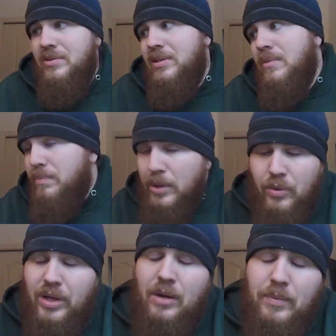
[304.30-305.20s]
instead of
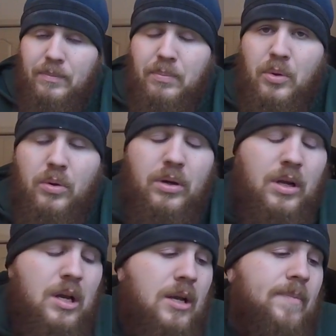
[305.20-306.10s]
blowing up your board.
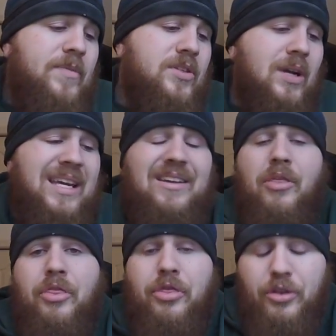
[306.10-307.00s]
So I get a
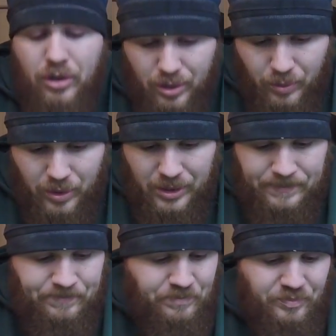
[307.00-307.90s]
third
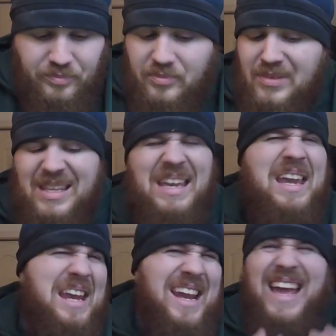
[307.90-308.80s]
one,
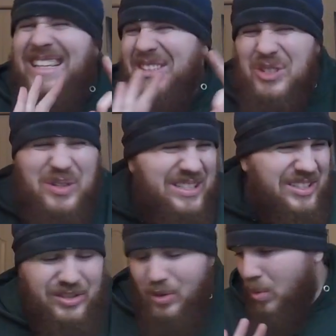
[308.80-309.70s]
and I do it
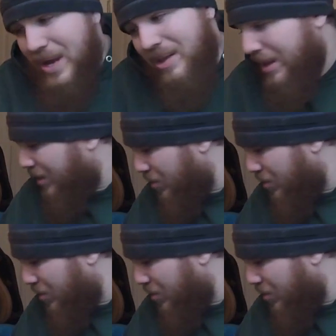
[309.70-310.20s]
so well. I